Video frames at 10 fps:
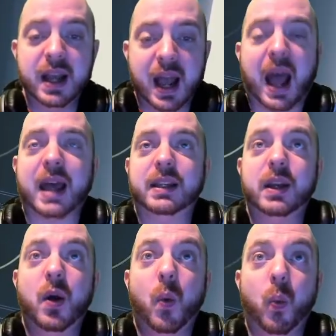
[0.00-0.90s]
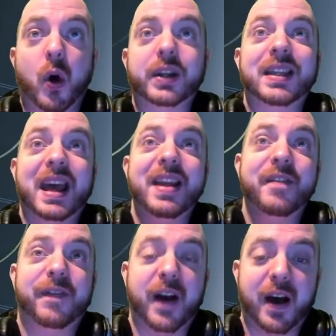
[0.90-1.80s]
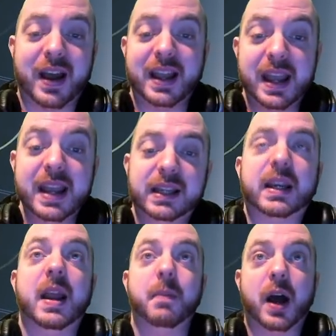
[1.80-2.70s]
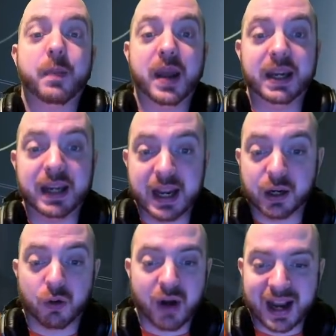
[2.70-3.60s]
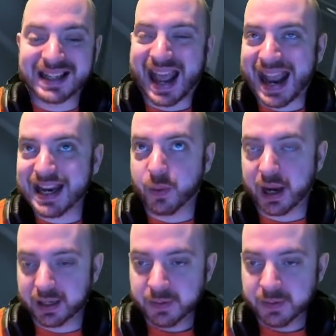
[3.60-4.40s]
and what they infer is, in my opinion, incorrect anyway.